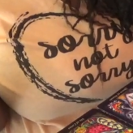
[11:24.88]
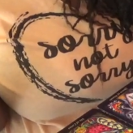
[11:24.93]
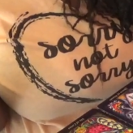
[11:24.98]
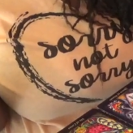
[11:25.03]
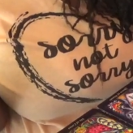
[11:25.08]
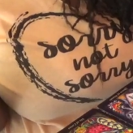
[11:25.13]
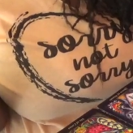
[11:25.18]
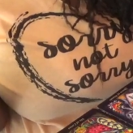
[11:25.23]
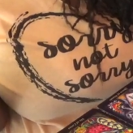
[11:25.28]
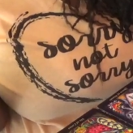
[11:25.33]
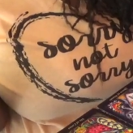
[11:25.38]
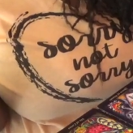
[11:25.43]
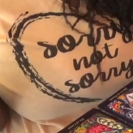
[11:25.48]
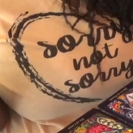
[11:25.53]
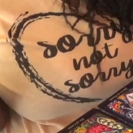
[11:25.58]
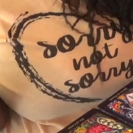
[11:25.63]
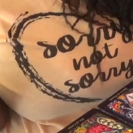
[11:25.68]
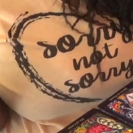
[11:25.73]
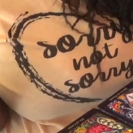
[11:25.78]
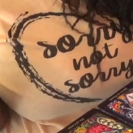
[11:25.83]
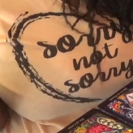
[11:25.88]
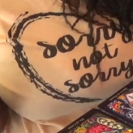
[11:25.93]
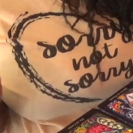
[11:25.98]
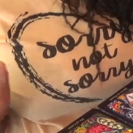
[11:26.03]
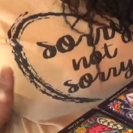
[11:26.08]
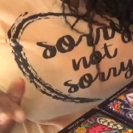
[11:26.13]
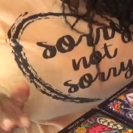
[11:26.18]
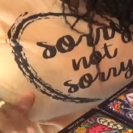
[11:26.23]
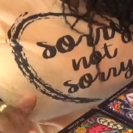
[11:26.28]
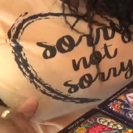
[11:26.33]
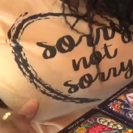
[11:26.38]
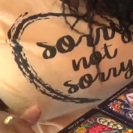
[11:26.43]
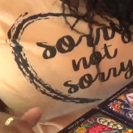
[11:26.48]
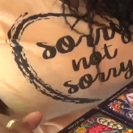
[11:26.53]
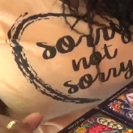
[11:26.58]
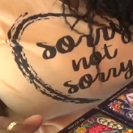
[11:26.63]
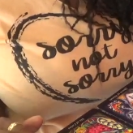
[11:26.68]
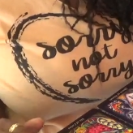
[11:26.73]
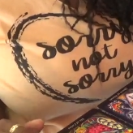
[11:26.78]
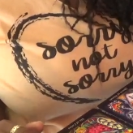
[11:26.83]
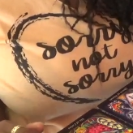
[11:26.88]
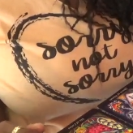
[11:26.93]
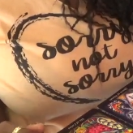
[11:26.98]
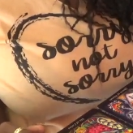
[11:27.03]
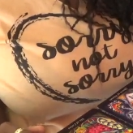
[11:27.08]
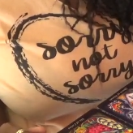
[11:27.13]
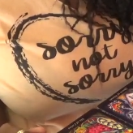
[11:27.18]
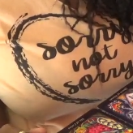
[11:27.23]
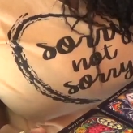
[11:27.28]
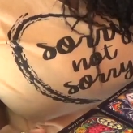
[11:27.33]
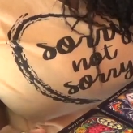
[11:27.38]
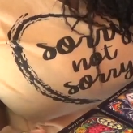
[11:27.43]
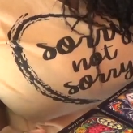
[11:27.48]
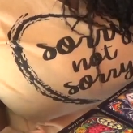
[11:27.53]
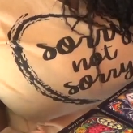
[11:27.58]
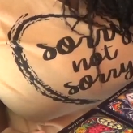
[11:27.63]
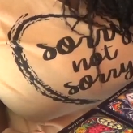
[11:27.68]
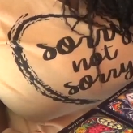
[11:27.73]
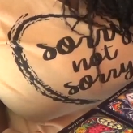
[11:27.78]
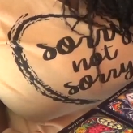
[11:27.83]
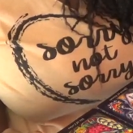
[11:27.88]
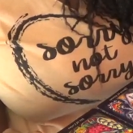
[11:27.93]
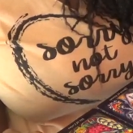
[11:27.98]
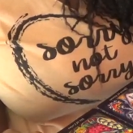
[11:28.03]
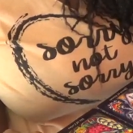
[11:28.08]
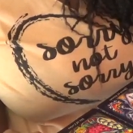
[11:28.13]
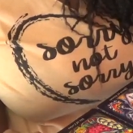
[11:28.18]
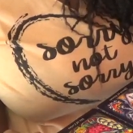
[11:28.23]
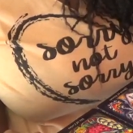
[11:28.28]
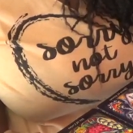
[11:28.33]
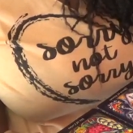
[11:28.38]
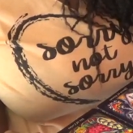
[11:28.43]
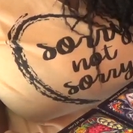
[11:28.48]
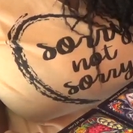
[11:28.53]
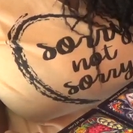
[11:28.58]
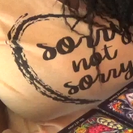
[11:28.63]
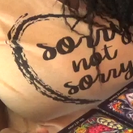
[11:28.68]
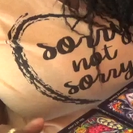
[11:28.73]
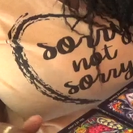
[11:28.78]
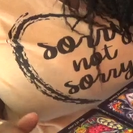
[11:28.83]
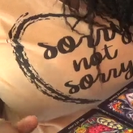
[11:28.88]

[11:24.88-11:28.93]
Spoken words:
(no one is talking)